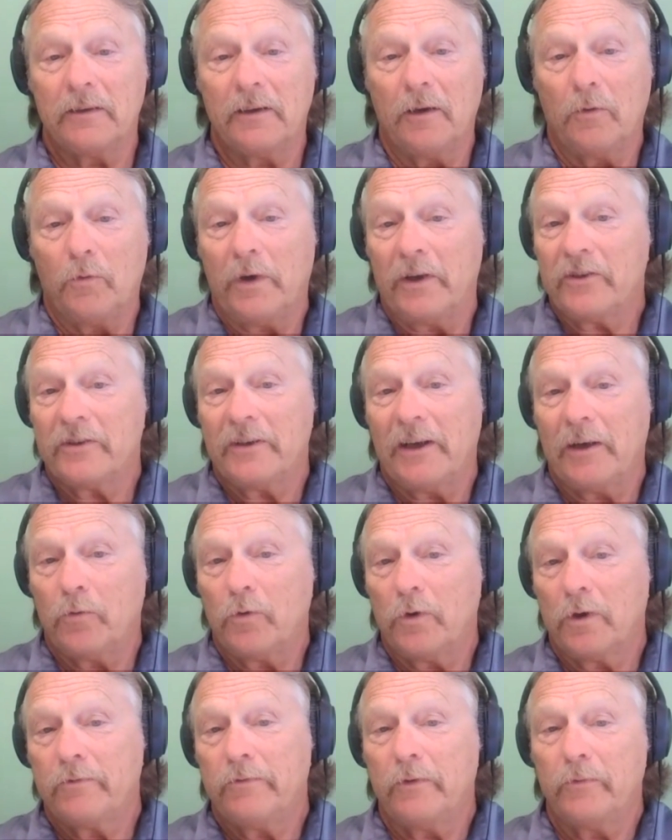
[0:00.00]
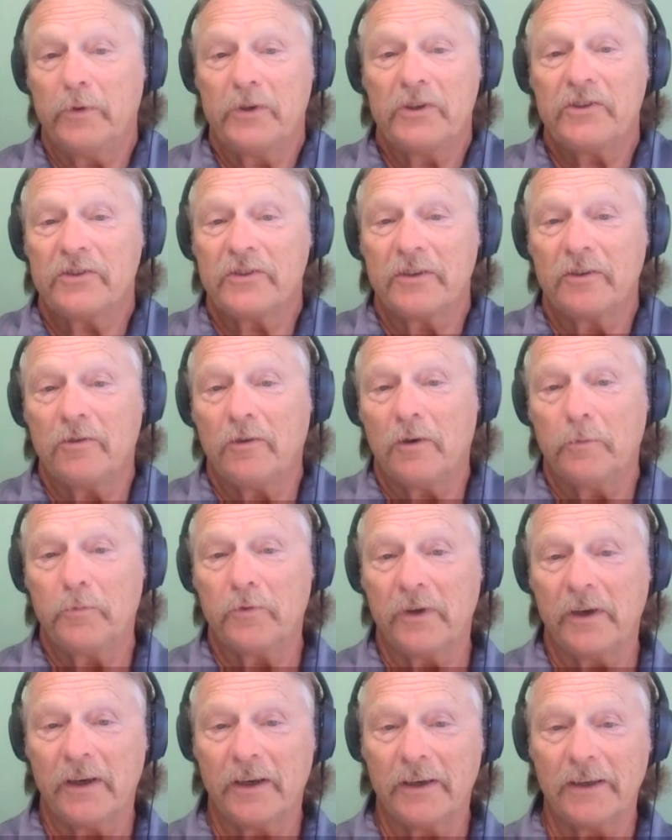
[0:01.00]
Why should I work for Widgets
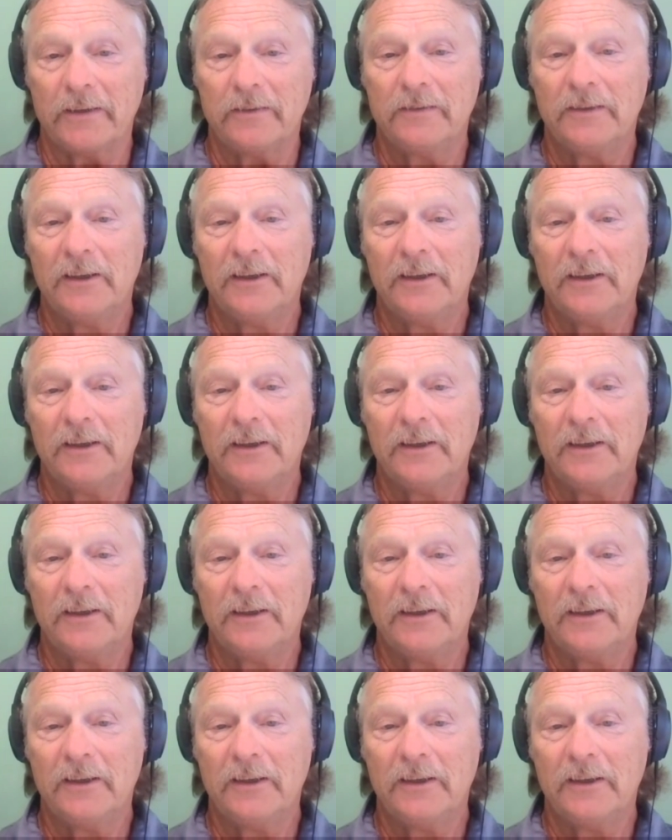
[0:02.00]
Incorporated?